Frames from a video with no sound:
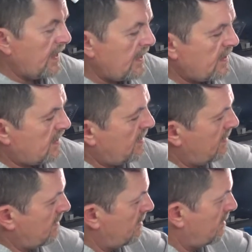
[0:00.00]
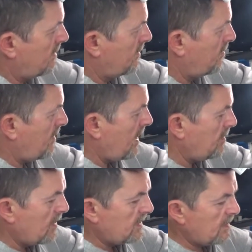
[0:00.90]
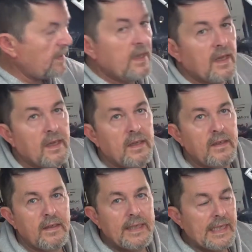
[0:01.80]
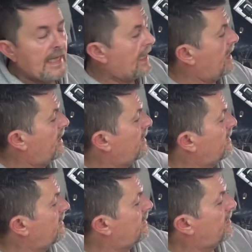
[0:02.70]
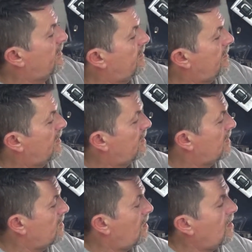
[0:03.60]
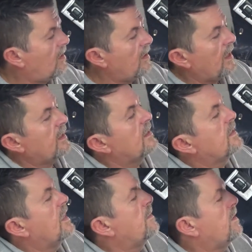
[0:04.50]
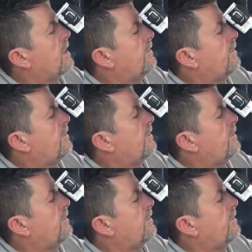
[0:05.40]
is my multimeter, and there's not a lot I can say about that